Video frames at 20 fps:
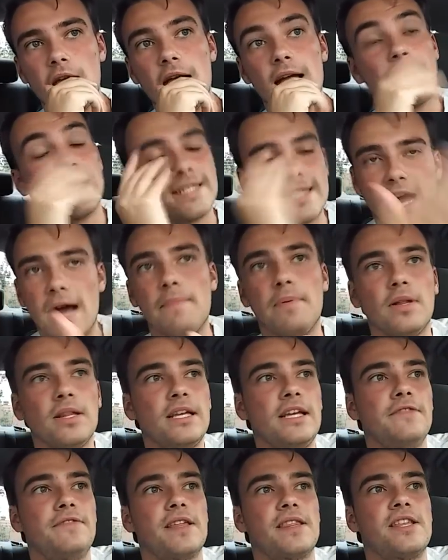Because I
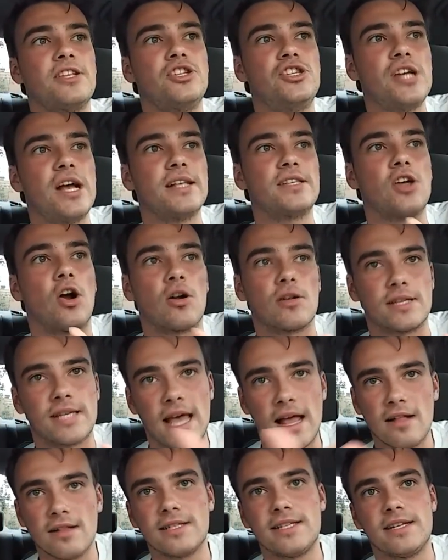believe that the Jets are
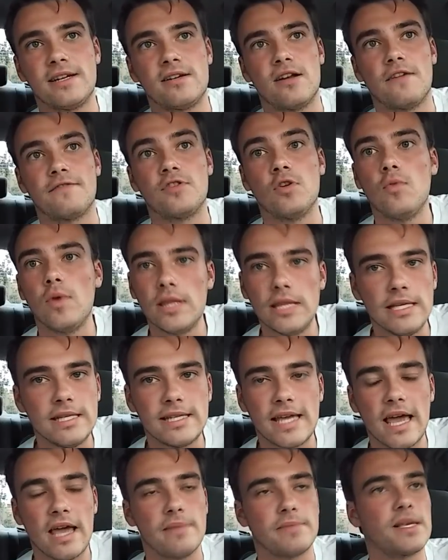talented enough to win
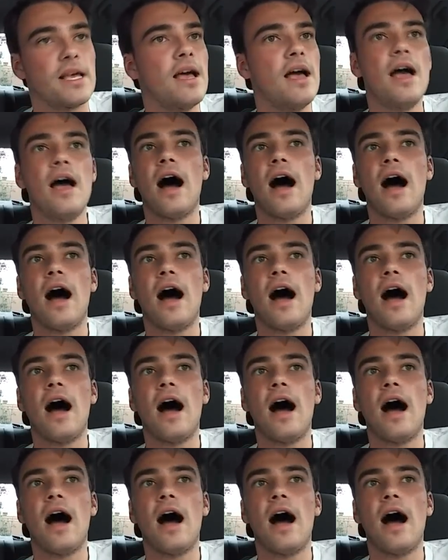these games.